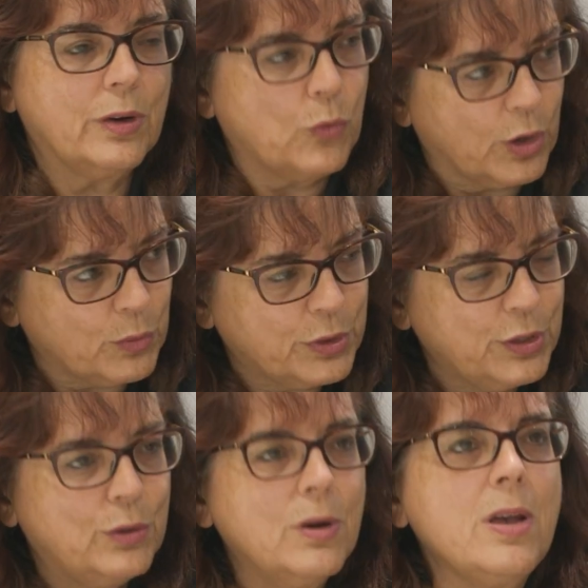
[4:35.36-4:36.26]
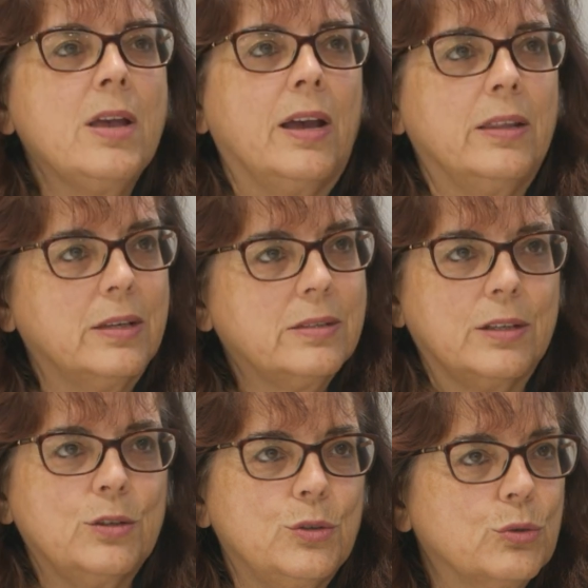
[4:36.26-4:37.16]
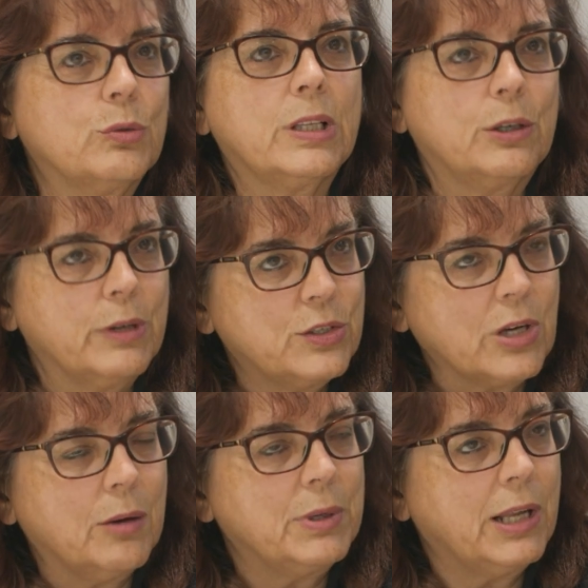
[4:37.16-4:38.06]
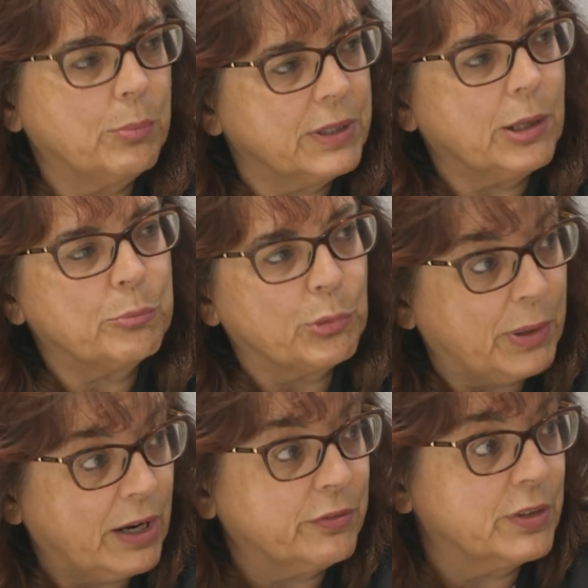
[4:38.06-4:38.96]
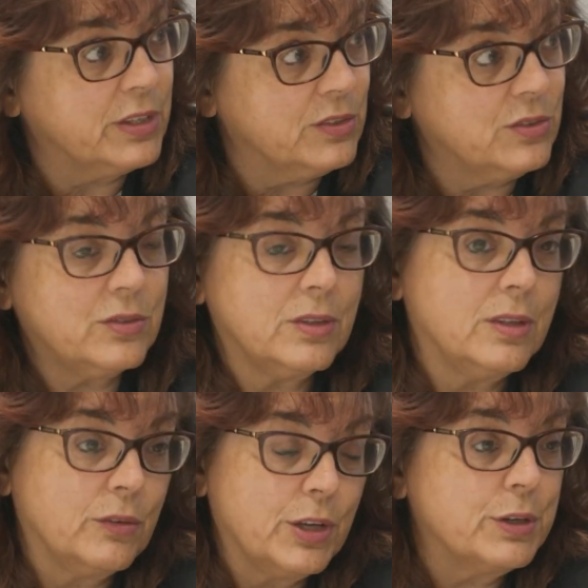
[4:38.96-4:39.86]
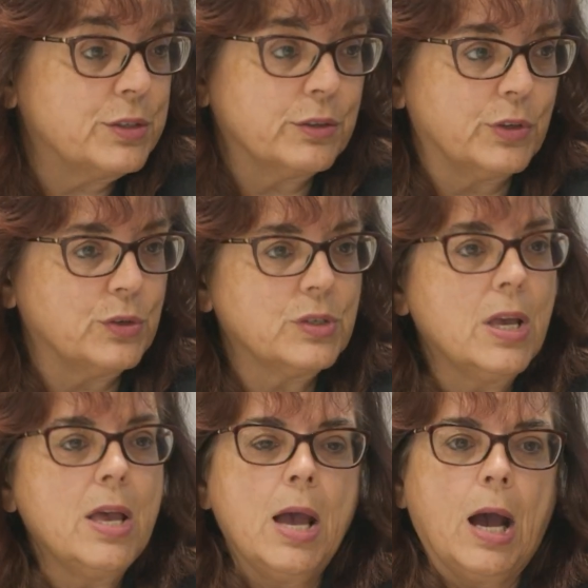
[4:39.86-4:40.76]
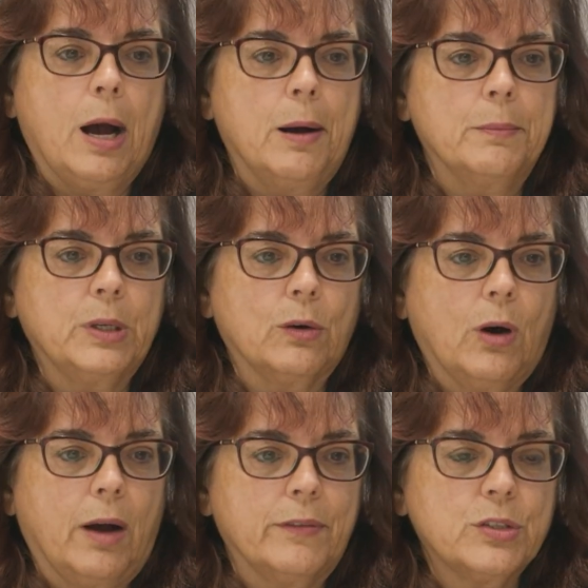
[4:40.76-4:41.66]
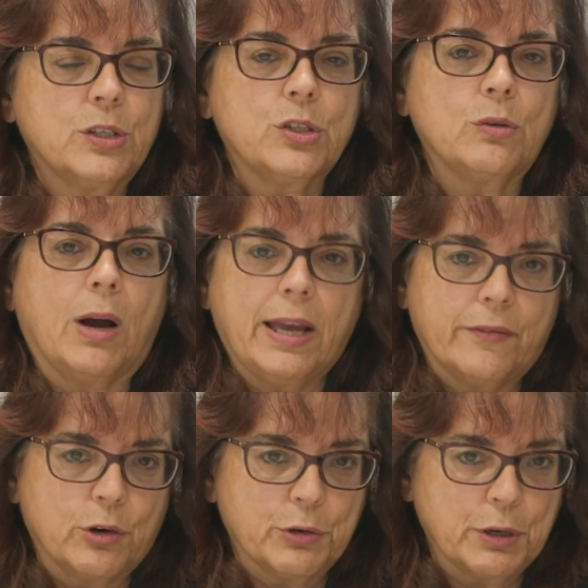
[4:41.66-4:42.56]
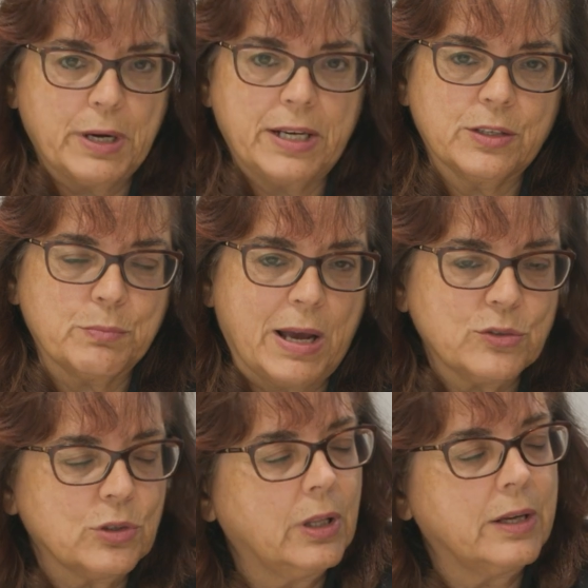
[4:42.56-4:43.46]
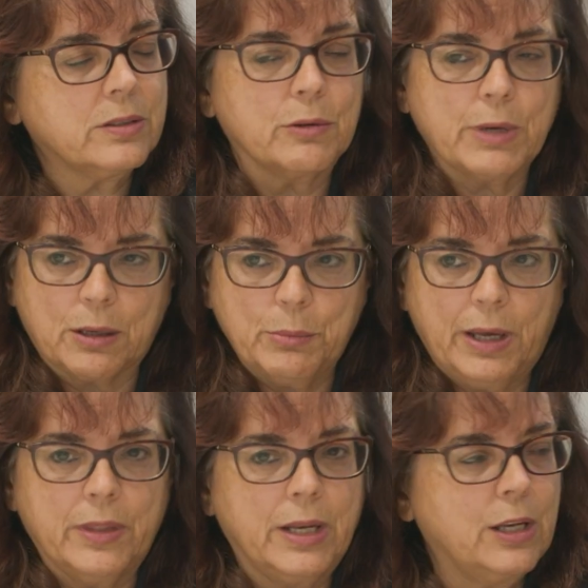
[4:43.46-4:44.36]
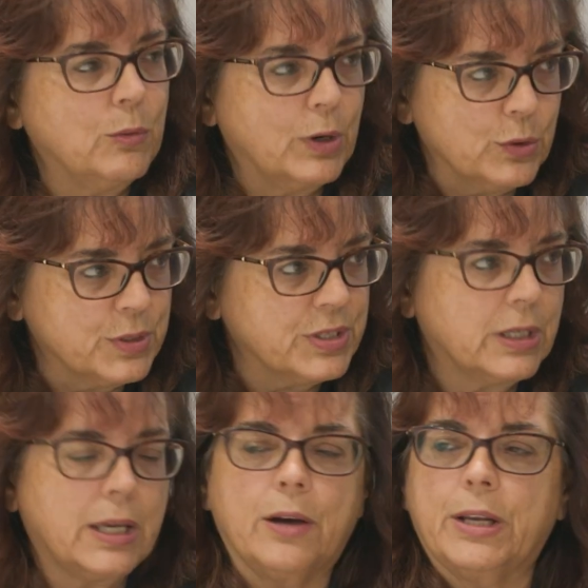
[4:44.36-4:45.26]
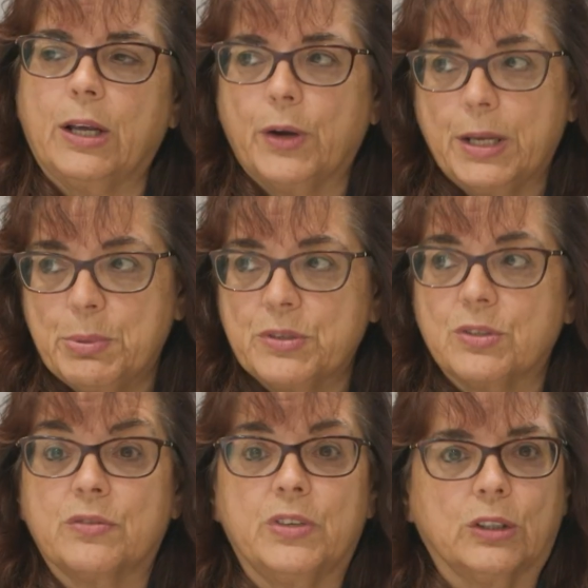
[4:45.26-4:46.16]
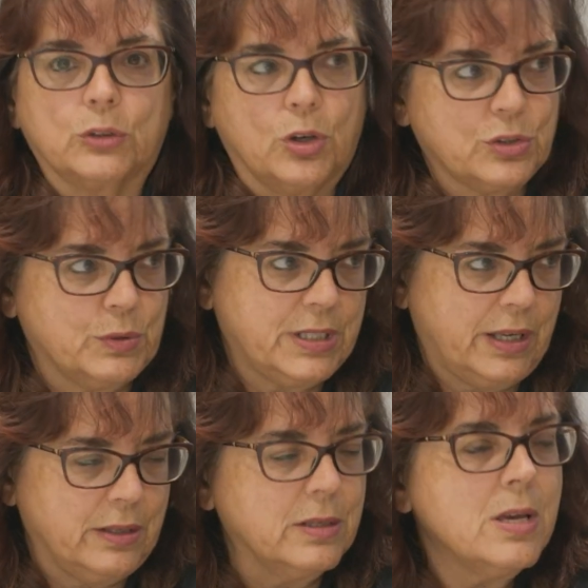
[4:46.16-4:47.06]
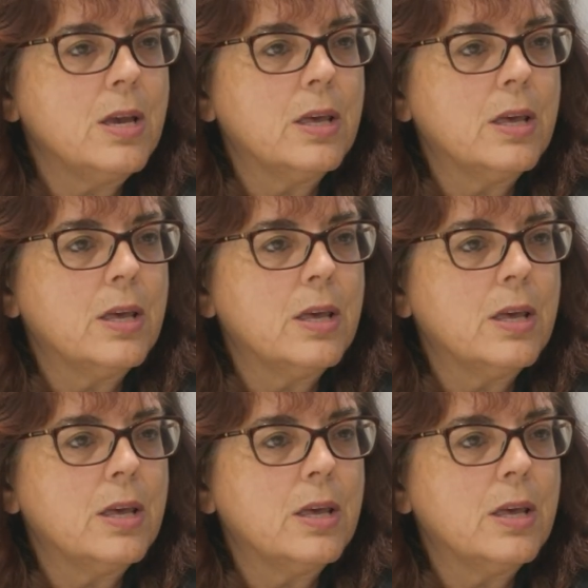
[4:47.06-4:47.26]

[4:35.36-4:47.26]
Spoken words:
who have worked with you, and they said you do a really great job in helping them prepare for their interviews. Obviously too, I have a career readiness masterclass. I recommend that anyone who is in accounting or any business field also attend